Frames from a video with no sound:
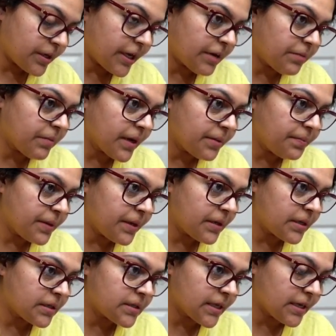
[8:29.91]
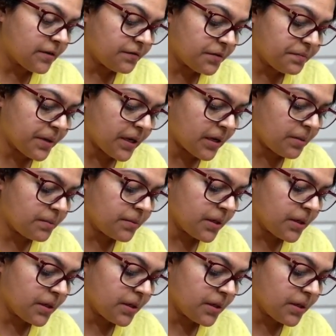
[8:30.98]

get my pinky side of the palm